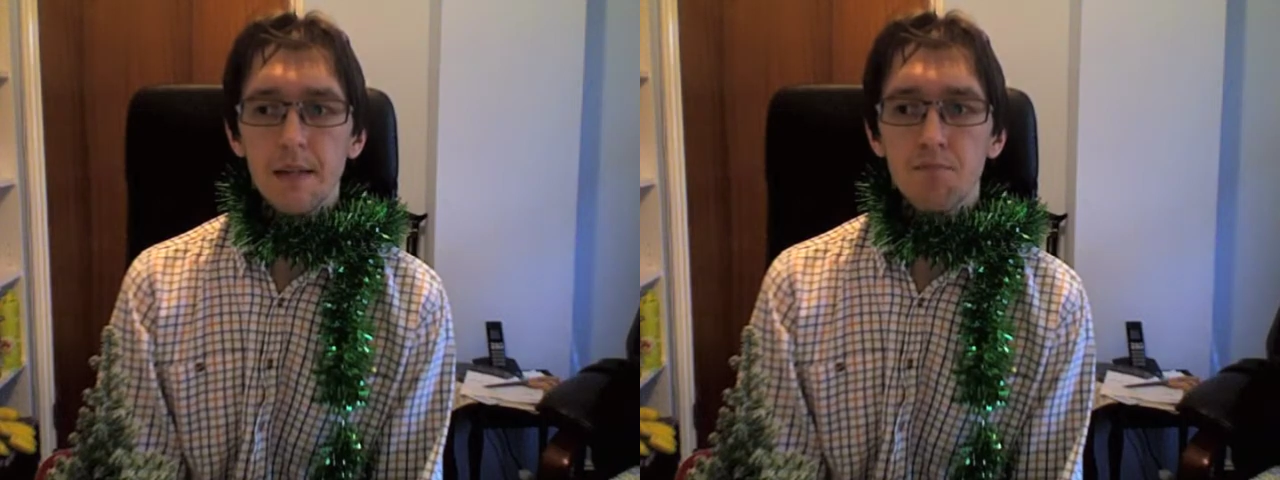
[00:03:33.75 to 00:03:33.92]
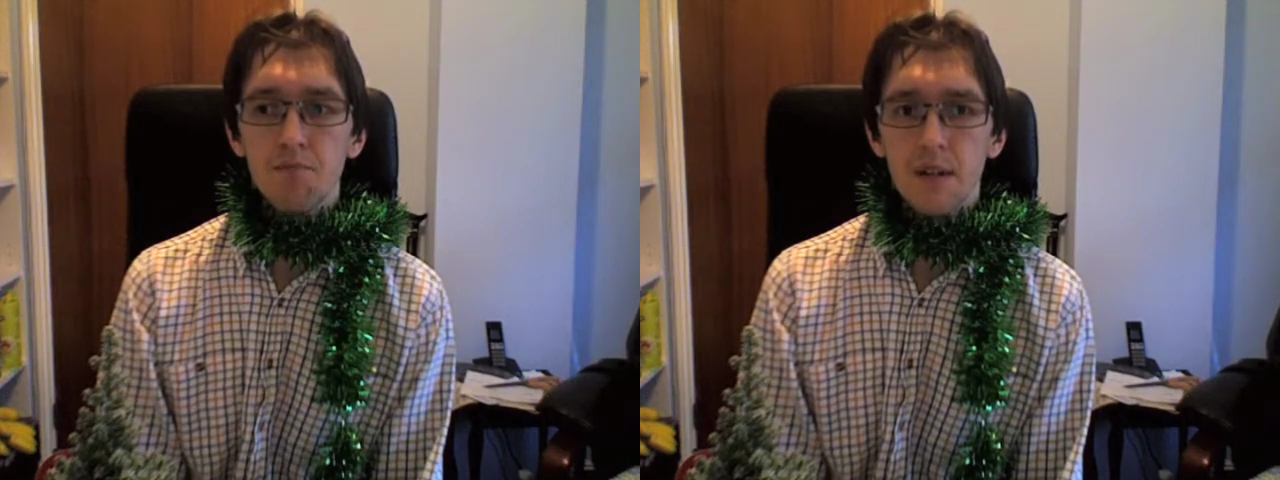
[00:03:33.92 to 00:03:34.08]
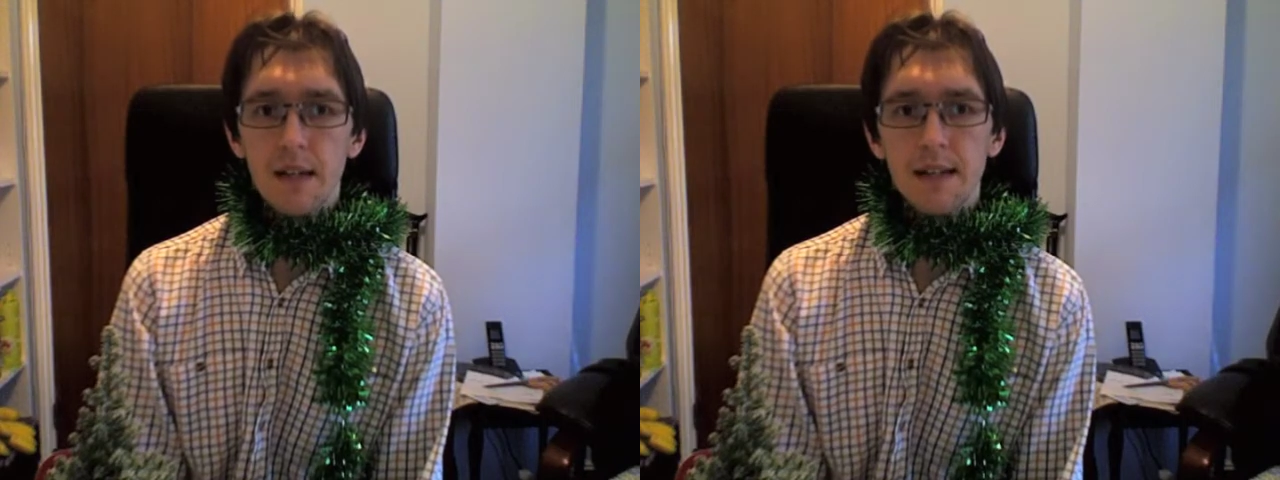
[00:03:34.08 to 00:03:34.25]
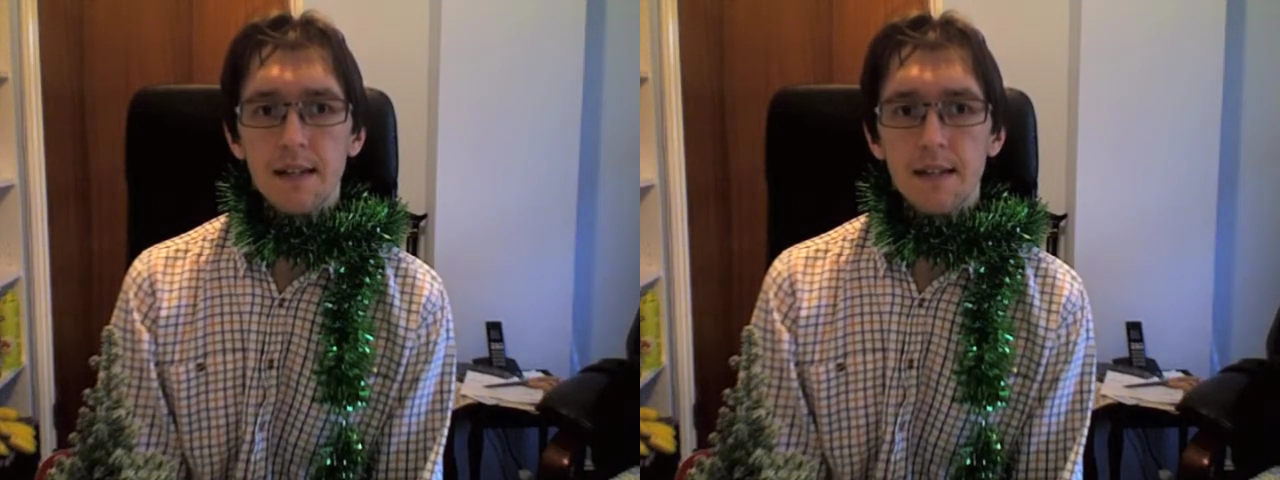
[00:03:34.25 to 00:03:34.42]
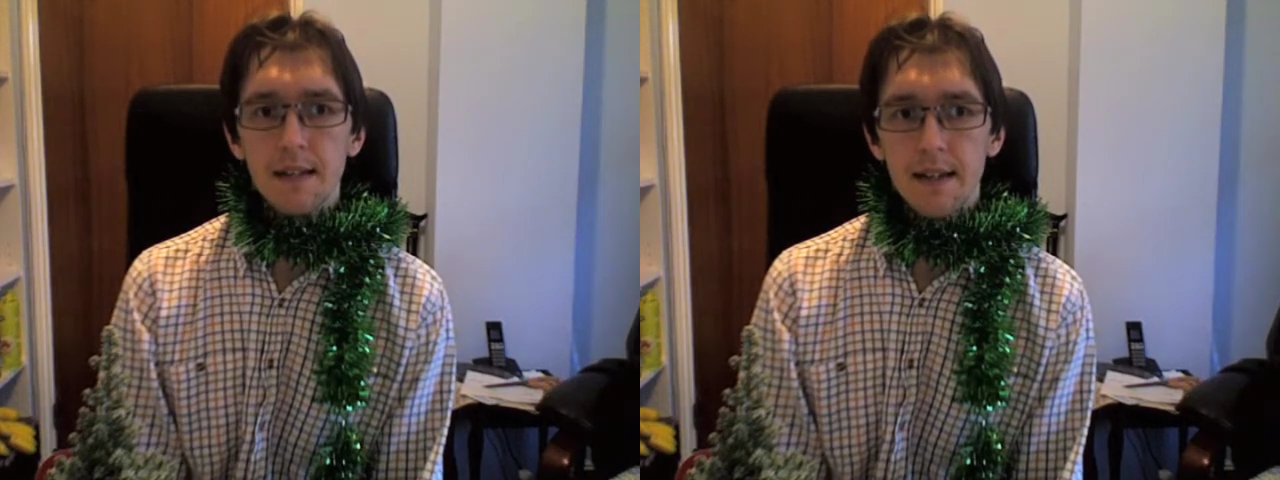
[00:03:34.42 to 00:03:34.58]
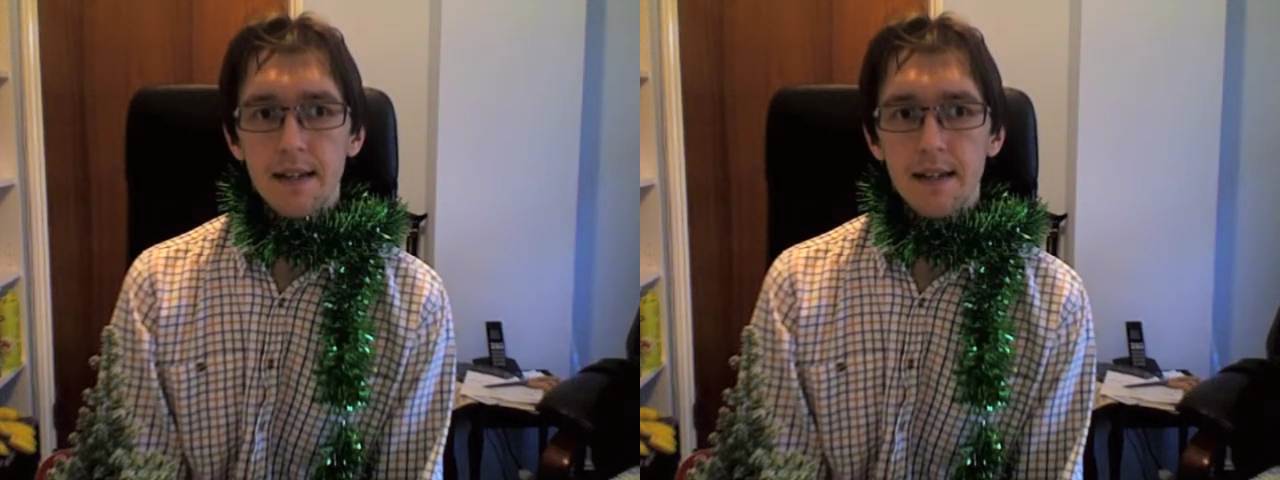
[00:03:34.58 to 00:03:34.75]

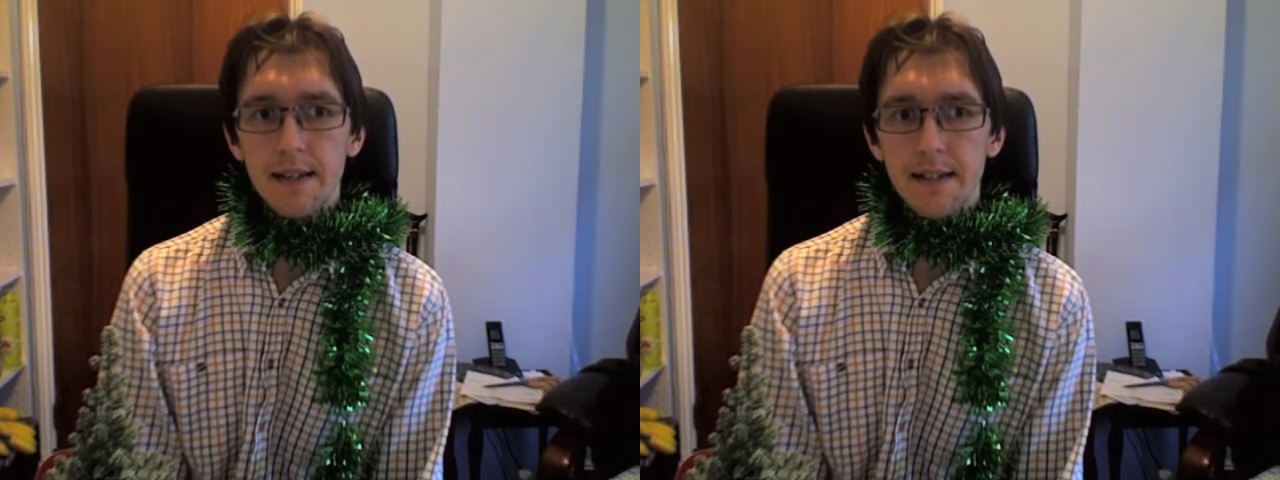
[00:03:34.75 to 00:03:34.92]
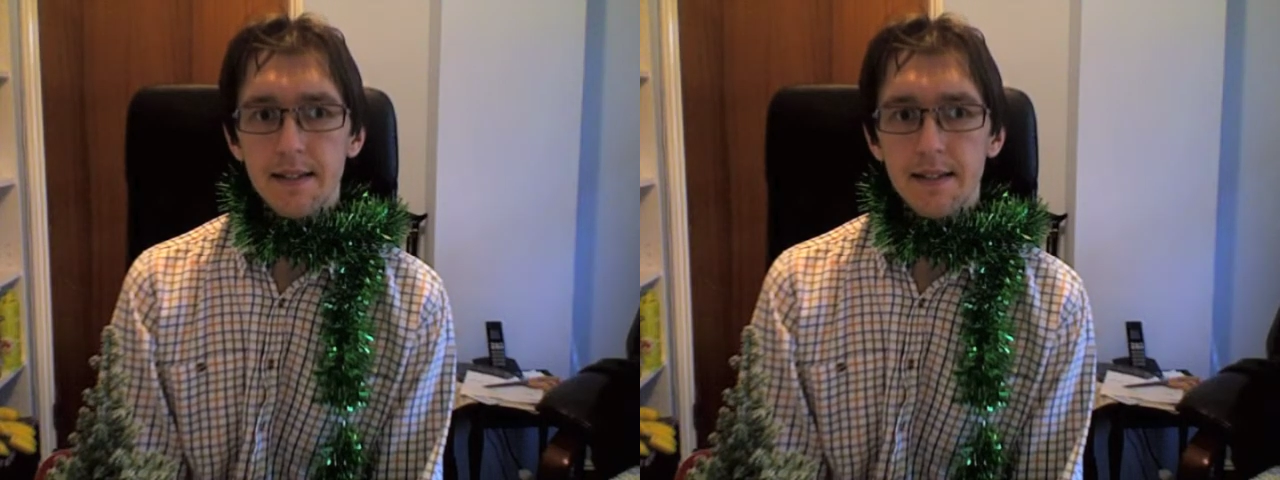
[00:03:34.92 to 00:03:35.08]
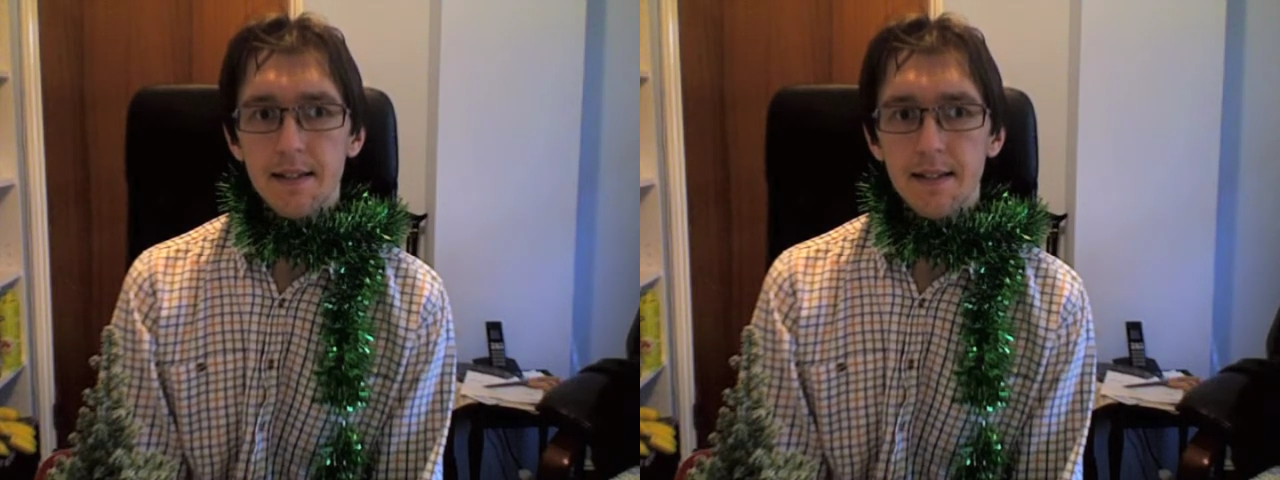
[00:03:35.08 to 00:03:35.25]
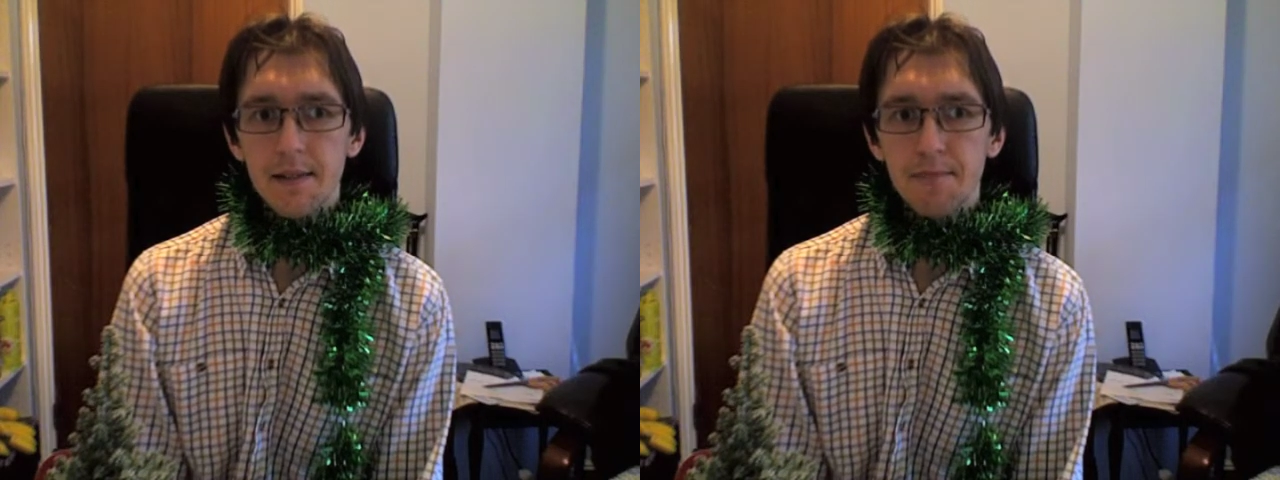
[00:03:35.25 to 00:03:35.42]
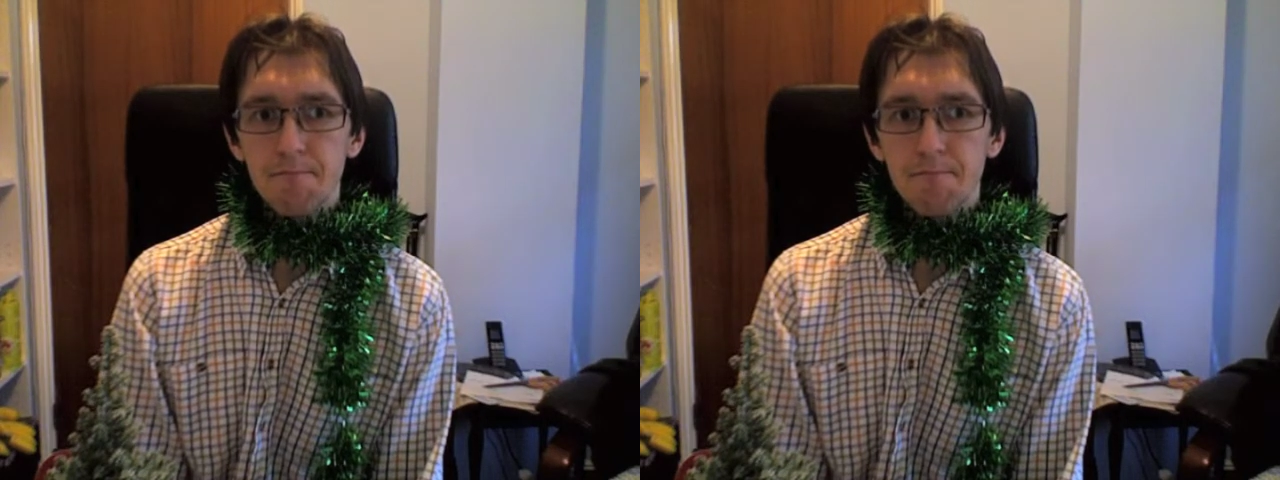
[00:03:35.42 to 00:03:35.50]
brilliant year, has it?